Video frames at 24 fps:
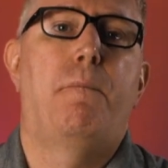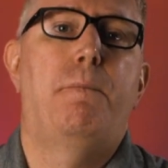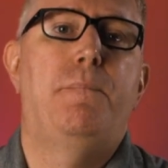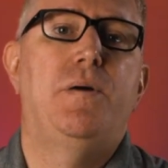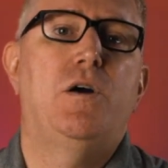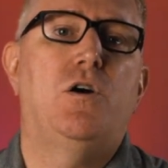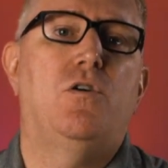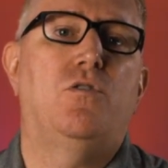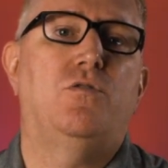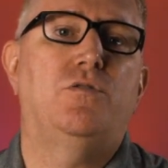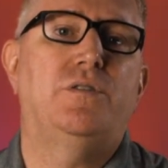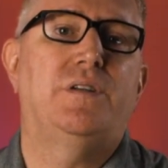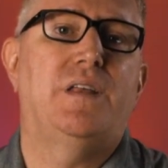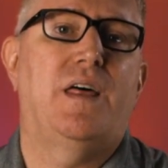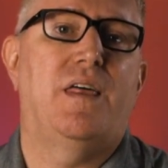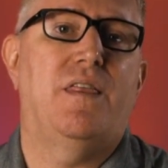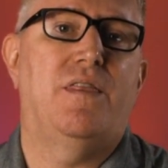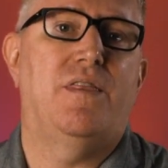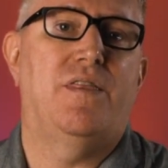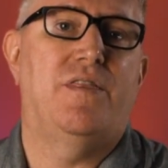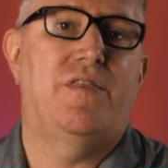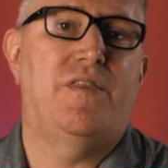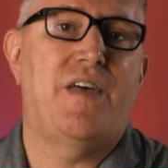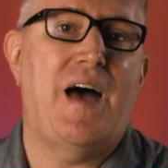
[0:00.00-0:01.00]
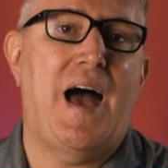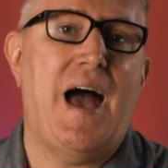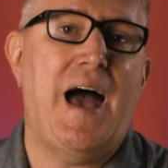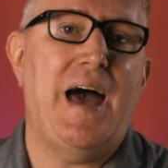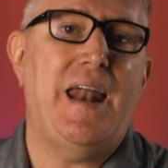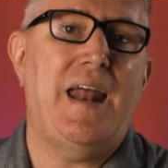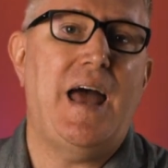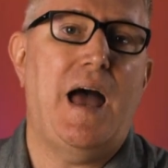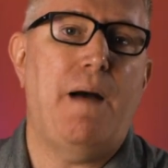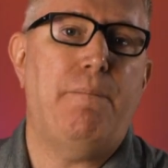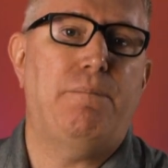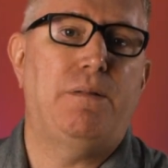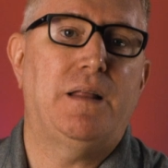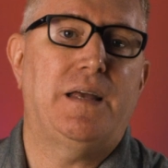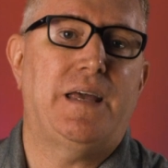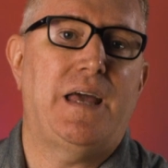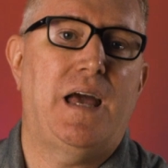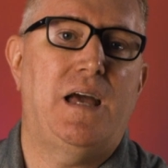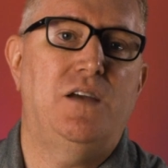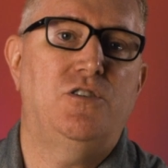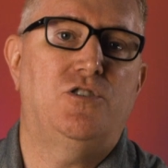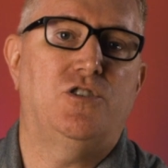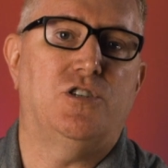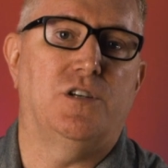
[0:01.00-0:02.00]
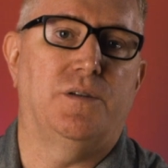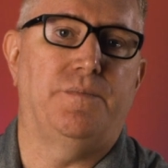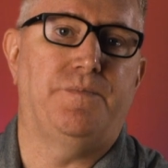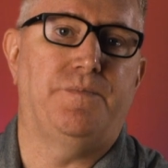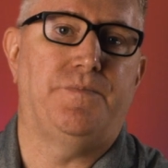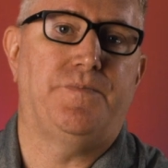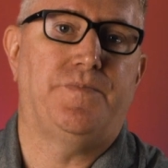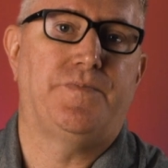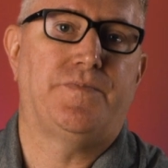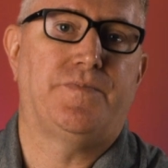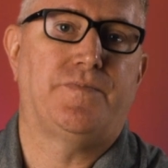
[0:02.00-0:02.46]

Build that application.